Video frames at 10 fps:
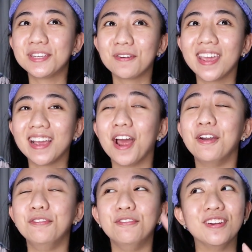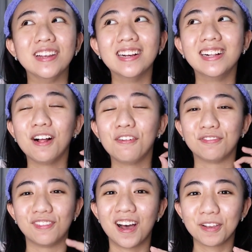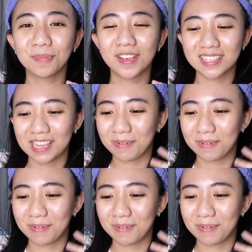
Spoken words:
doing a real vlogmas,